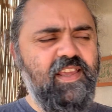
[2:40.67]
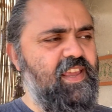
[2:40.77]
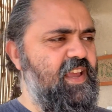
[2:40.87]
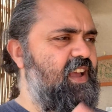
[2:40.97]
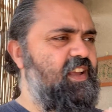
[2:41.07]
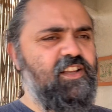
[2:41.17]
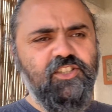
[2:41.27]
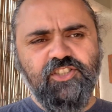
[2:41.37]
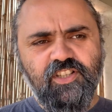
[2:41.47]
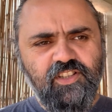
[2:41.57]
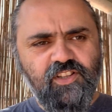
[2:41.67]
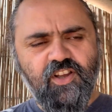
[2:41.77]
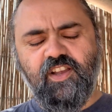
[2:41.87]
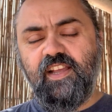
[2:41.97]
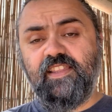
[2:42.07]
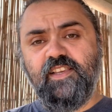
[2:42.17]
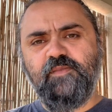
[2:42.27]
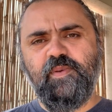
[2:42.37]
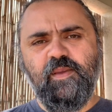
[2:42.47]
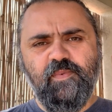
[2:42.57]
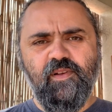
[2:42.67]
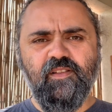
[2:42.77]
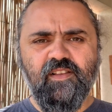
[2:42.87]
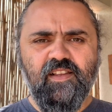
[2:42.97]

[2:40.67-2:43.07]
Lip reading: here to look at this people,